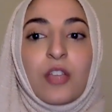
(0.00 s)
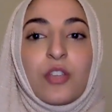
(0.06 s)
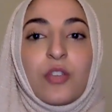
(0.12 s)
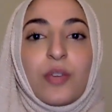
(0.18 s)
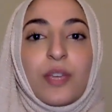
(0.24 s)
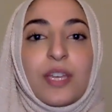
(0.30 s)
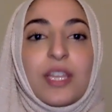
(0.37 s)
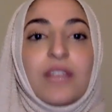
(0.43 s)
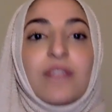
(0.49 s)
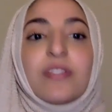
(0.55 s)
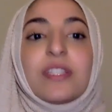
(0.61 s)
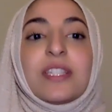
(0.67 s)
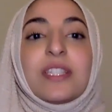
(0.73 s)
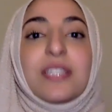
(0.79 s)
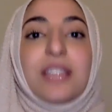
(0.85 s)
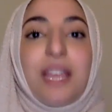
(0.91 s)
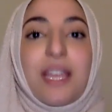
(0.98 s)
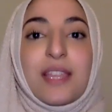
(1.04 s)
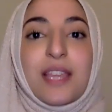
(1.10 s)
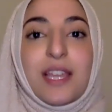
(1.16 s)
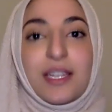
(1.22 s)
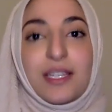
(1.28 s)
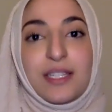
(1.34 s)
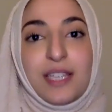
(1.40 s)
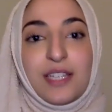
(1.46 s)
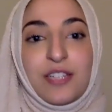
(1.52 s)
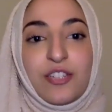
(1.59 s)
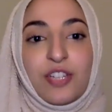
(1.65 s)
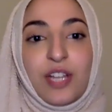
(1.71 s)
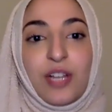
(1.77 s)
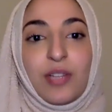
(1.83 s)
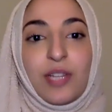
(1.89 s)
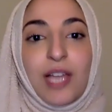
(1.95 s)
You can even state that
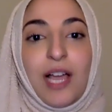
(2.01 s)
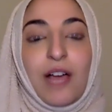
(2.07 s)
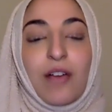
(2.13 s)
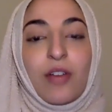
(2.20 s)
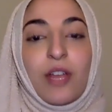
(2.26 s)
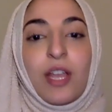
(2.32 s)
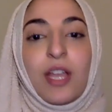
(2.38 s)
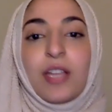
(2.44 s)
intention out loud